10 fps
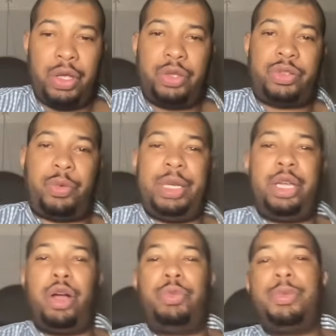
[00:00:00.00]
So we
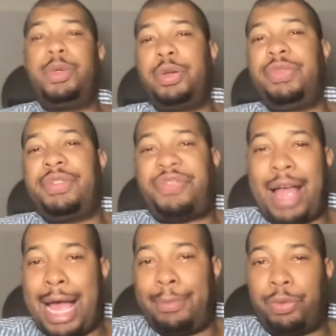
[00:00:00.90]
gonna remove the
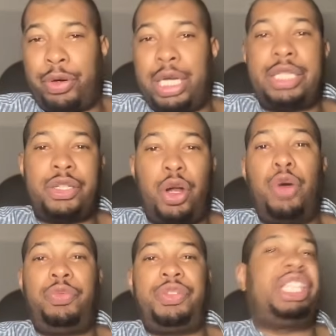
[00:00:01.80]
fibroids and
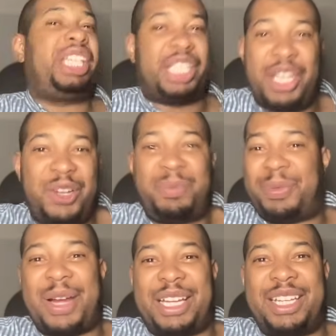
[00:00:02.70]
hopefully get her
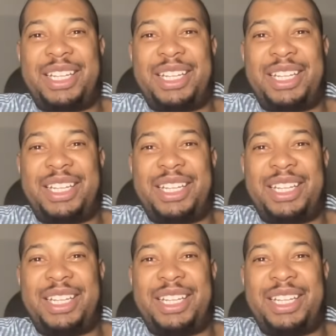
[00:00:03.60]
pregnant.